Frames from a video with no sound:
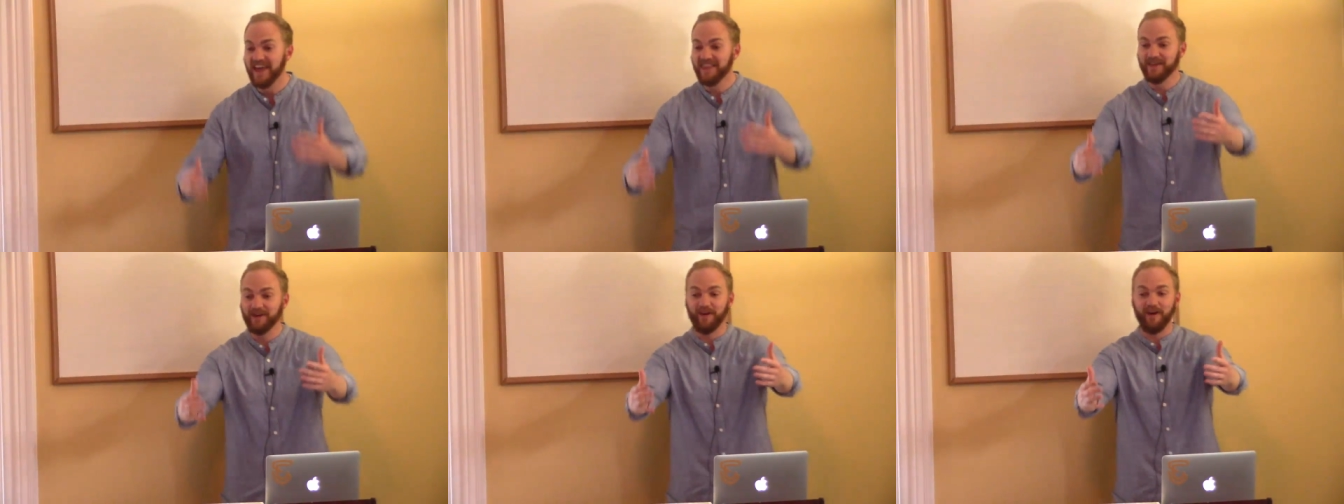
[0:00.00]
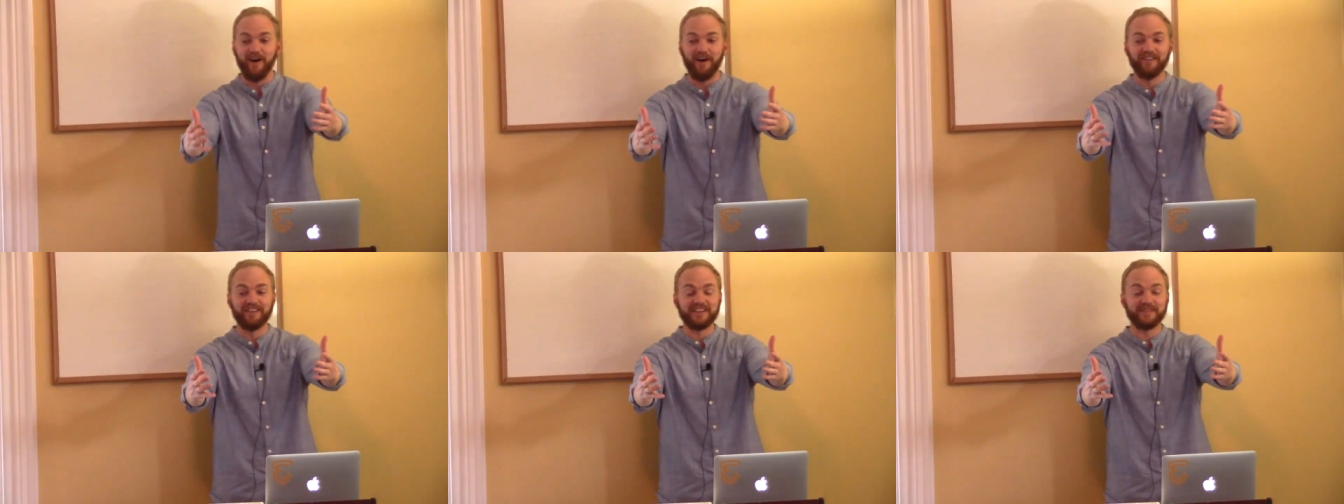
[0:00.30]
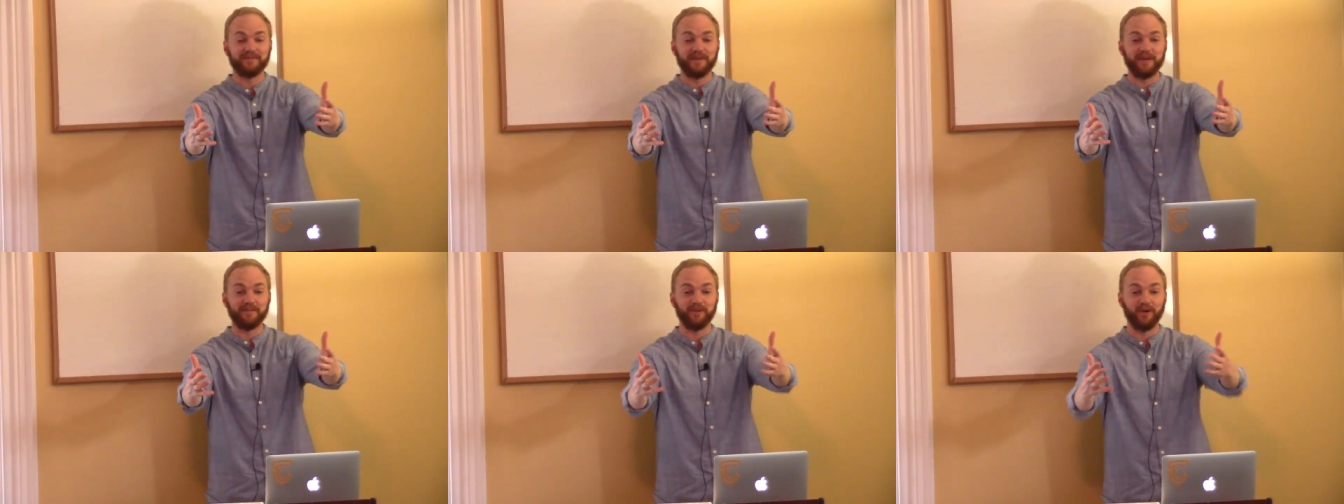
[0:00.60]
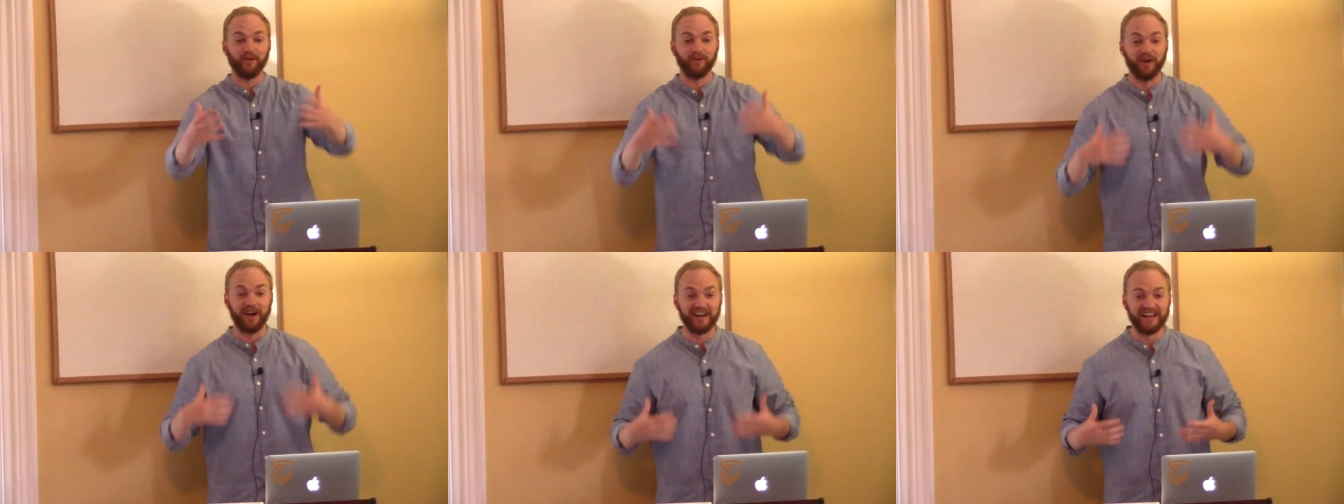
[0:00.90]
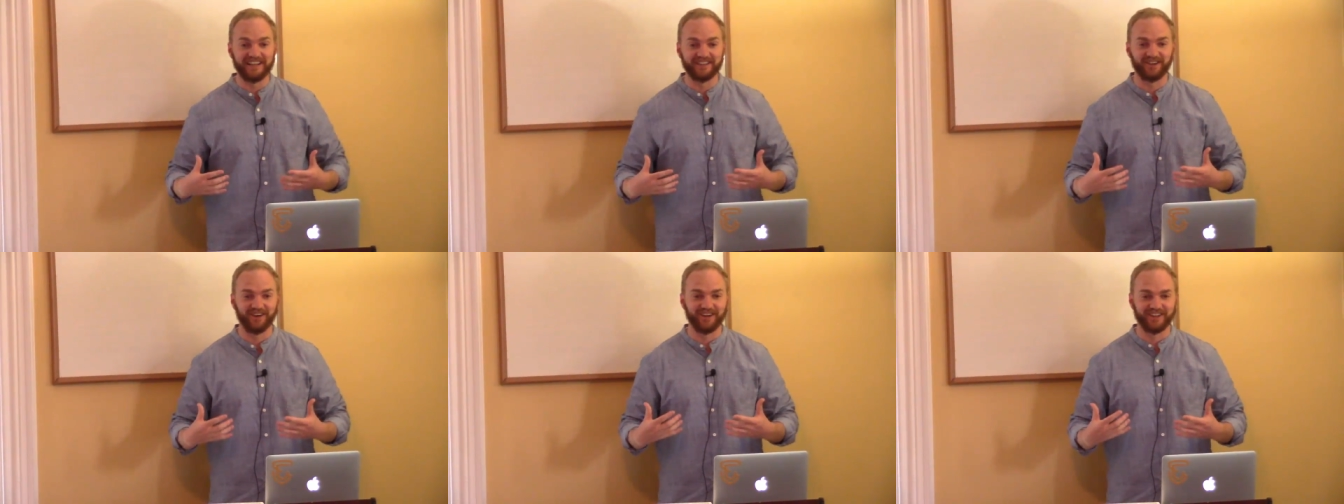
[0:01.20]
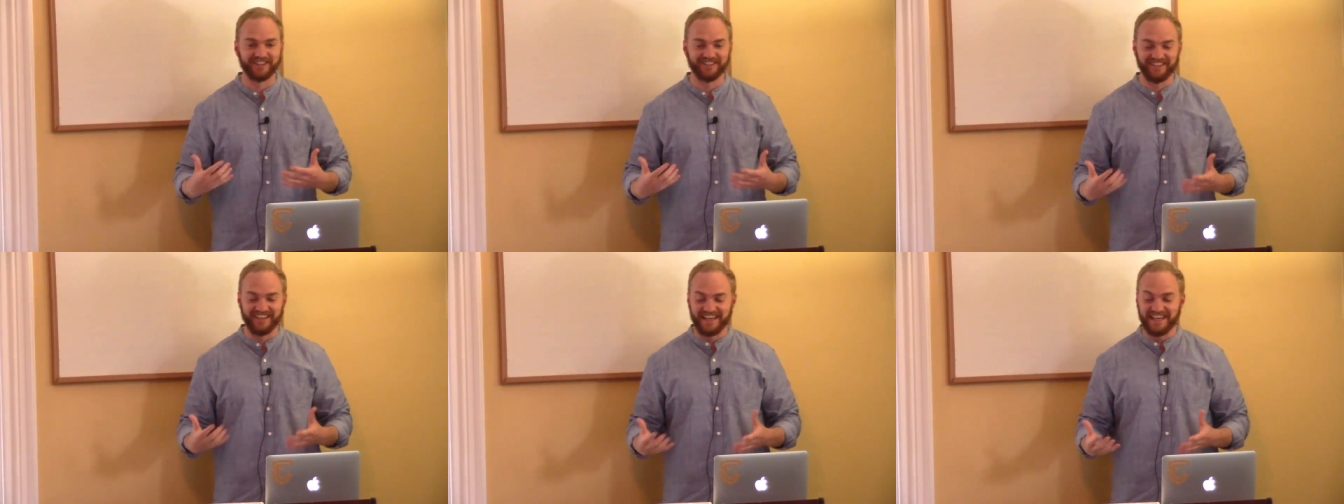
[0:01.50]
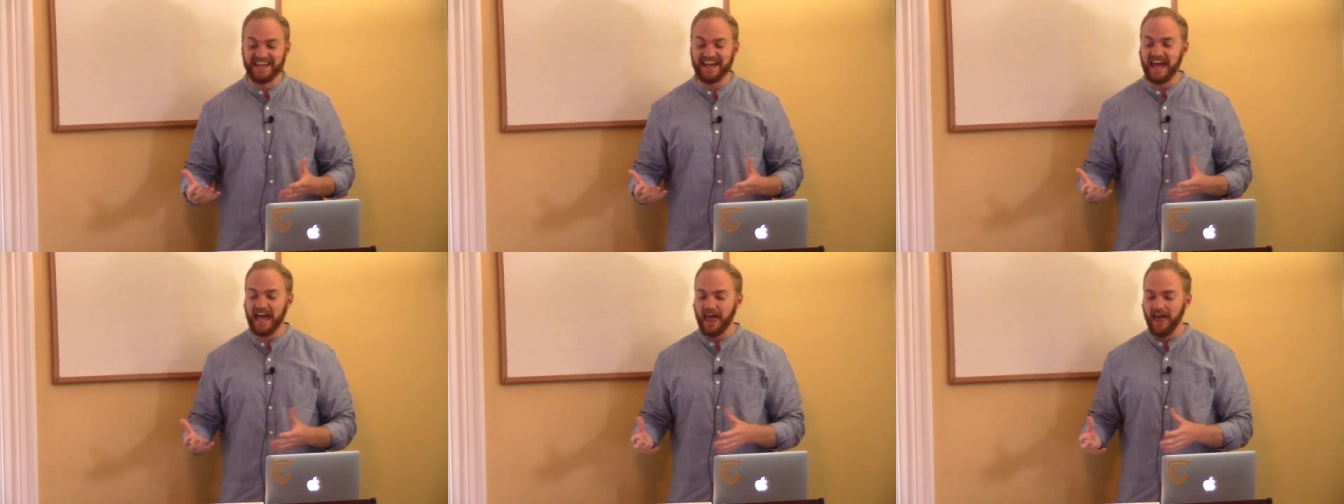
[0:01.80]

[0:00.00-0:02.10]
There are all these people running towards me.